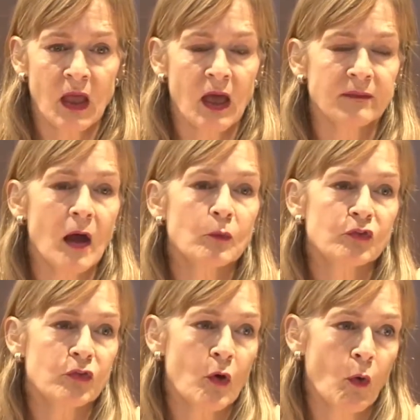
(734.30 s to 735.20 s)
And that
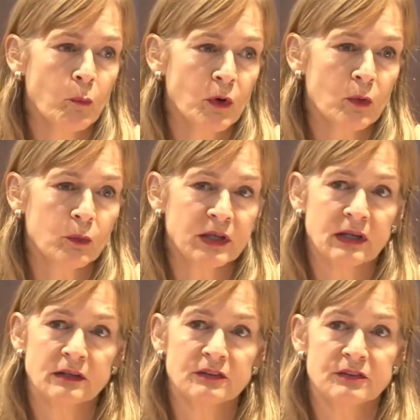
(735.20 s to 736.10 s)
was the homework we
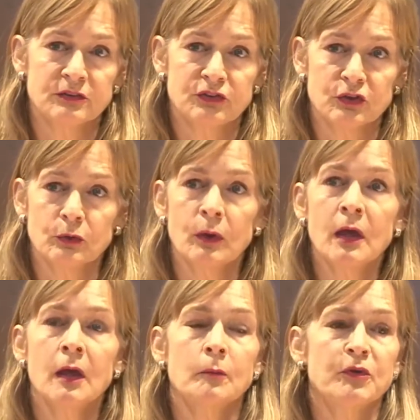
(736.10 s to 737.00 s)
needed to do
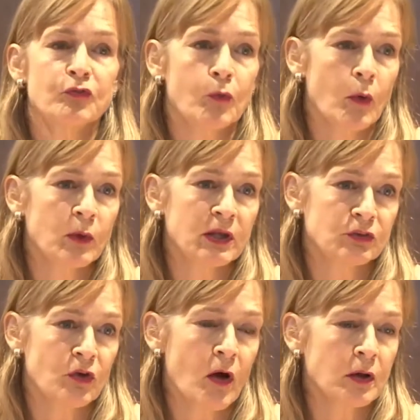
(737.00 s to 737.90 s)
before we
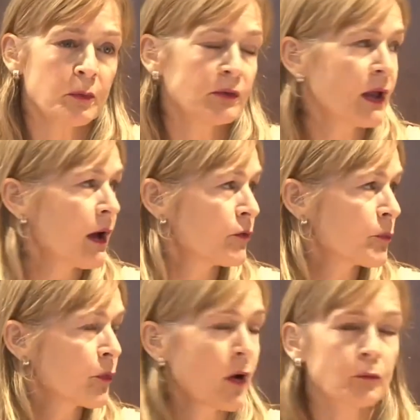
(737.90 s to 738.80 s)
could talk about how
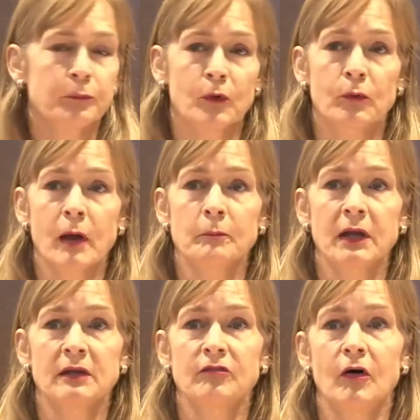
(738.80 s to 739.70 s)
the program
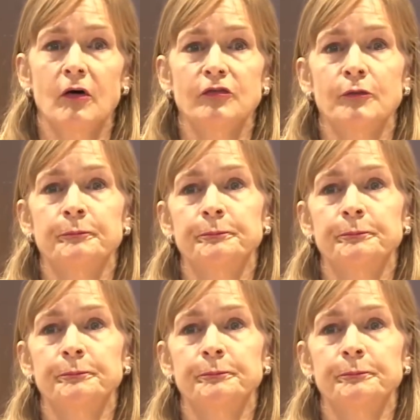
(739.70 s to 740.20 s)
might evolve.